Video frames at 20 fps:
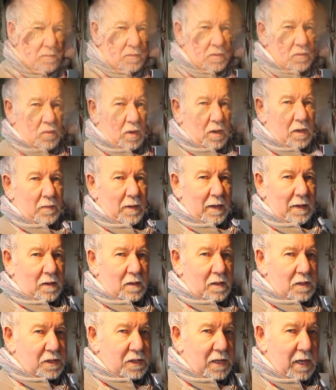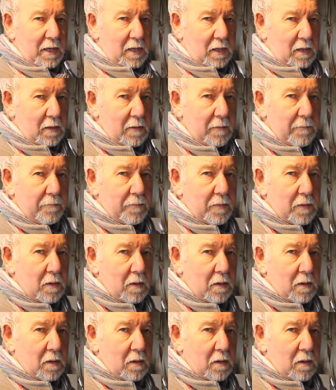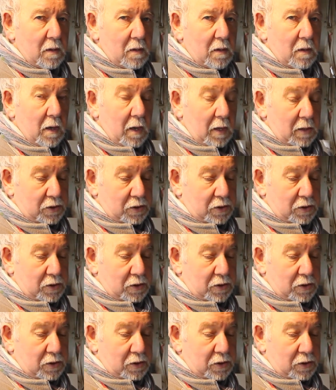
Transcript: Right, I'm now going to take a